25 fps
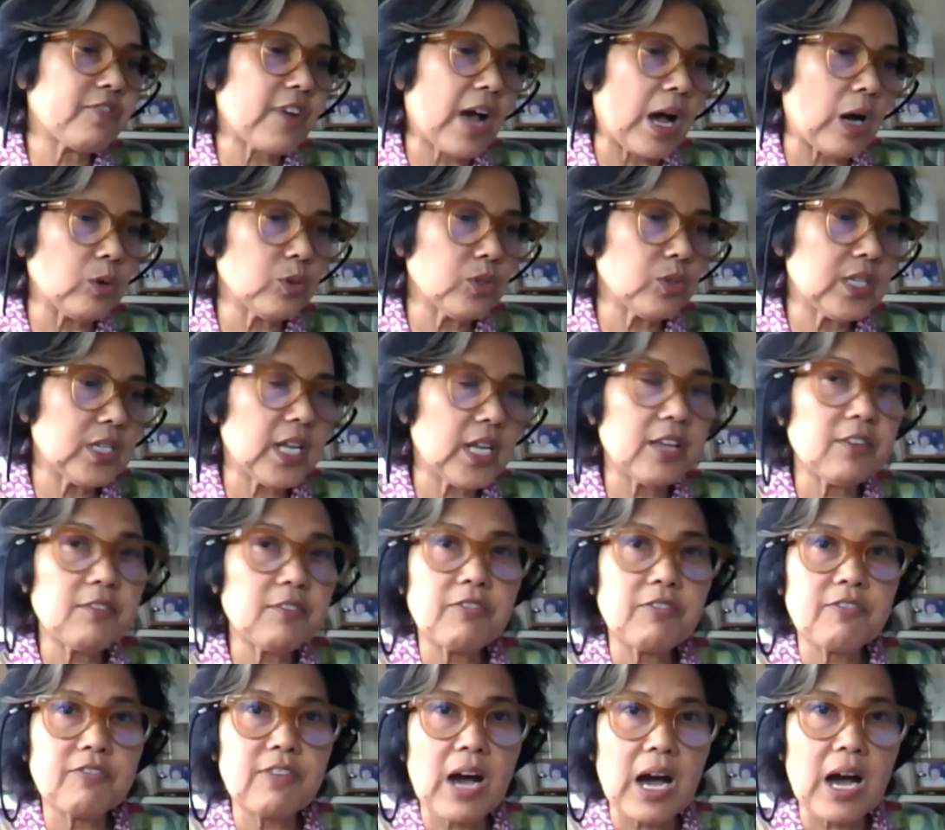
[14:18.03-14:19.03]
founding
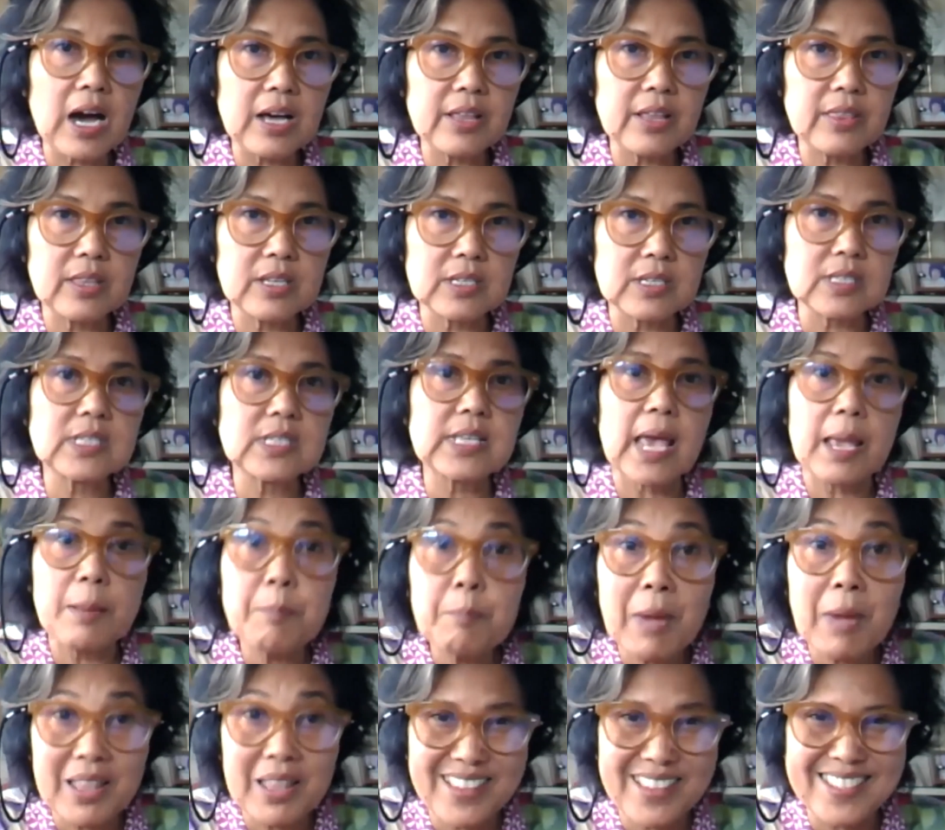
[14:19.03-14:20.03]
fathers and
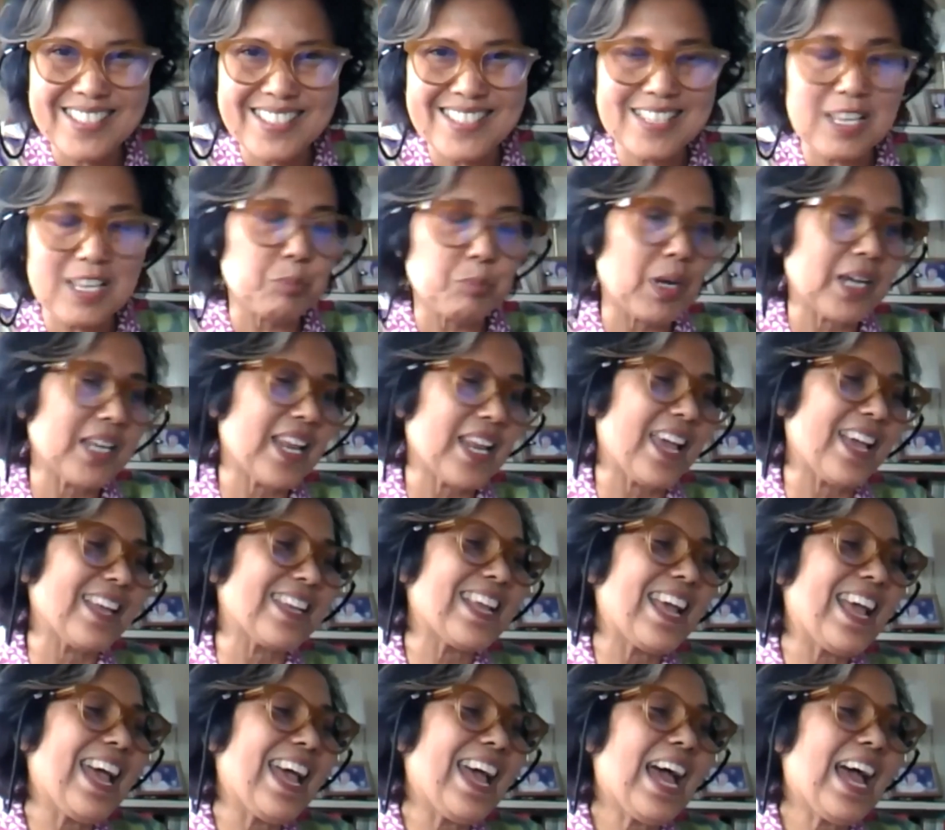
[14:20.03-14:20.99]
mothers, I might add,